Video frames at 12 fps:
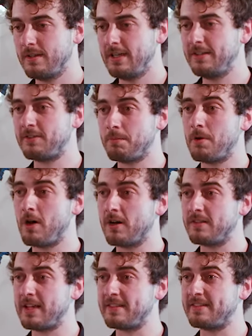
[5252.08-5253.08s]
It's a
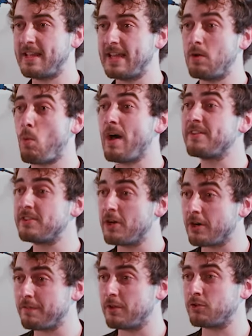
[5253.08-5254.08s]
block that takes
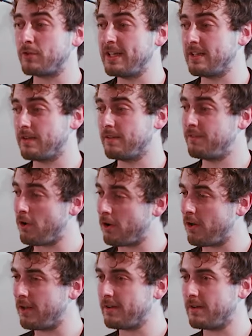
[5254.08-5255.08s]
1/3 of the screen, 4
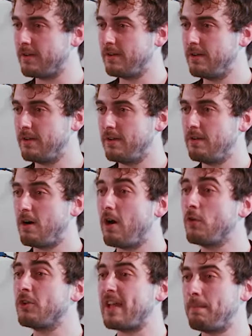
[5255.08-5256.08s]
columns,
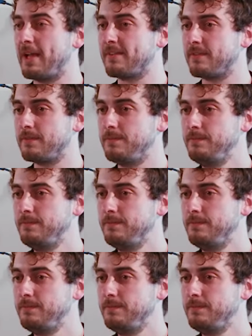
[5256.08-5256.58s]
on the tablet.